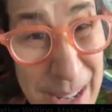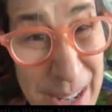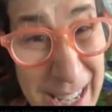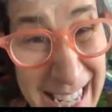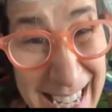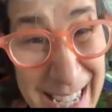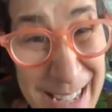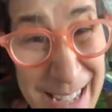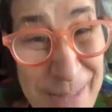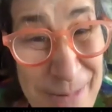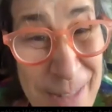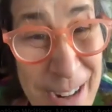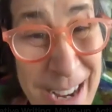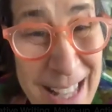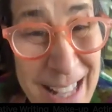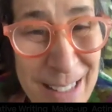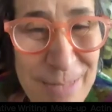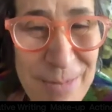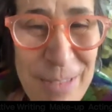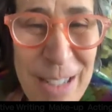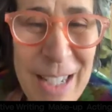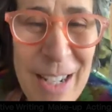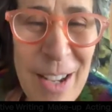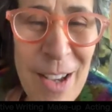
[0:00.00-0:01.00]
little
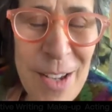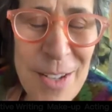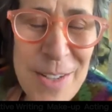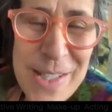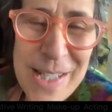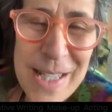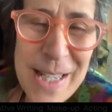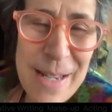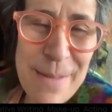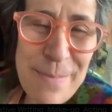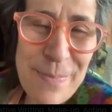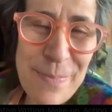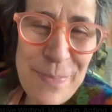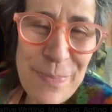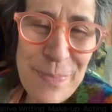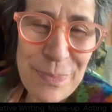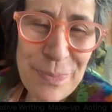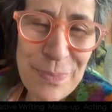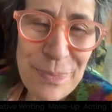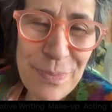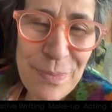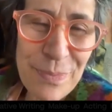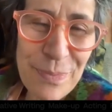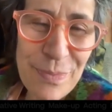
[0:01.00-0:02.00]
executive producer
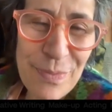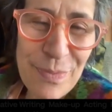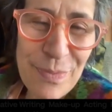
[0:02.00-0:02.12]
credit.